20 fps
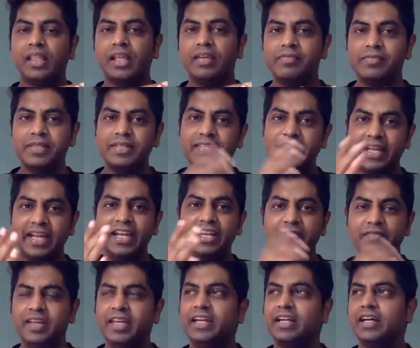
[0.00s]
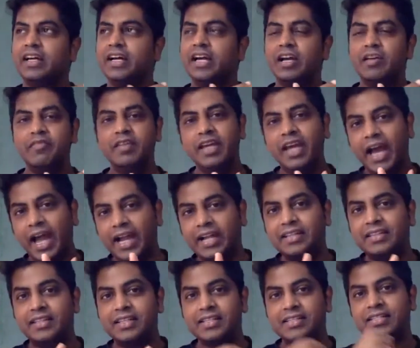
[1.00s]
in the second week, we
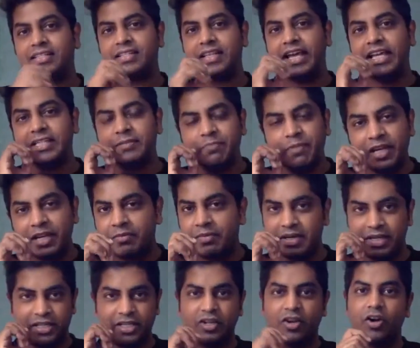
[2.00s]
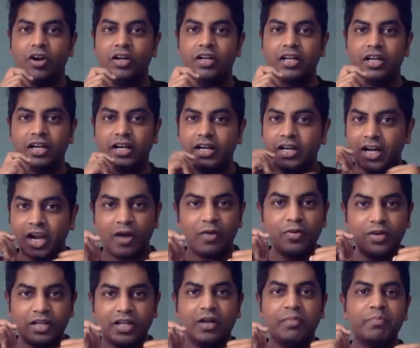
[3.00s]
had this experiment called
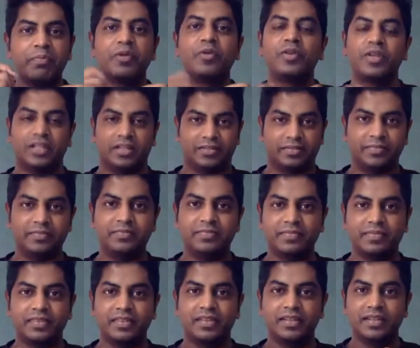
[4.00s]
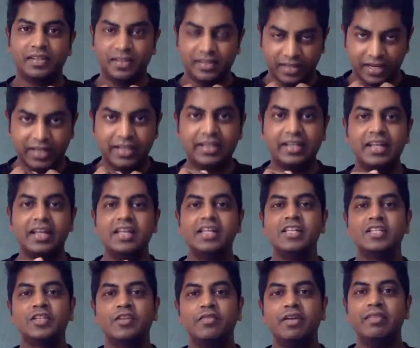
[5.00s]
crowd computing, right?
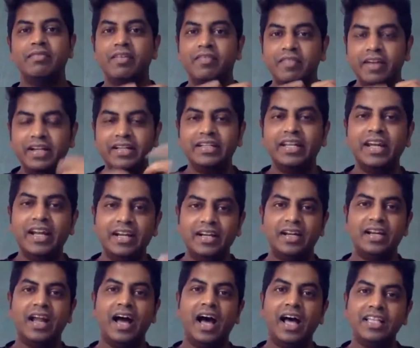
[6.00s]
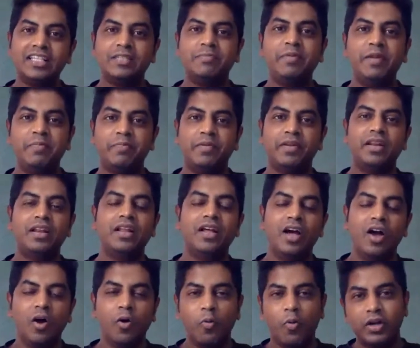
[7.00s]
So where we went ahead and asked people,
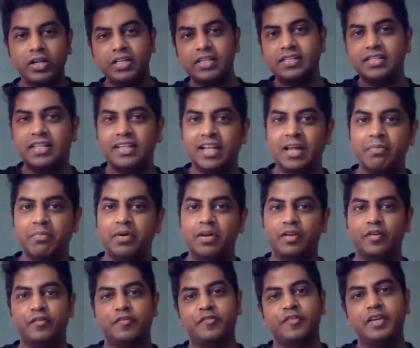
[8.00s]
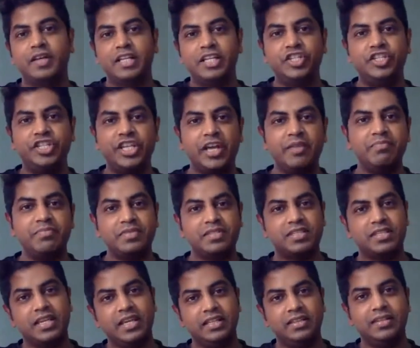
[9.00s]
what is the number of
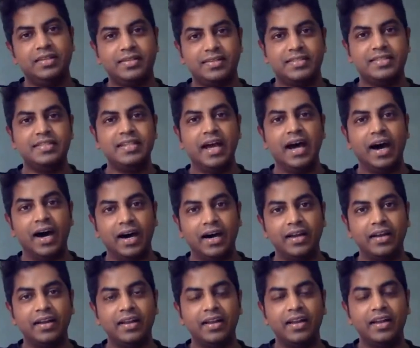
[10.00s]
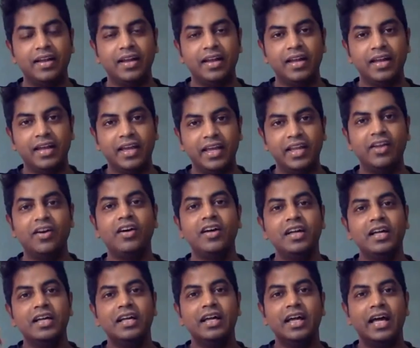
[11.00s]
gems in this jar? You know,
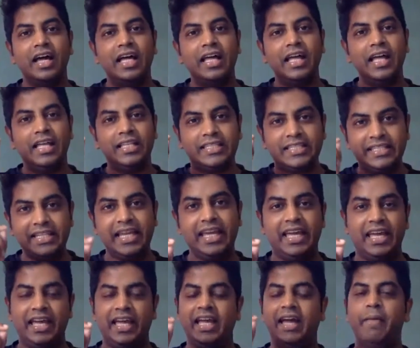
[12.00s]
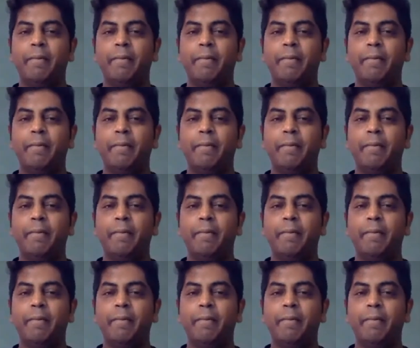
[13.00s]
see,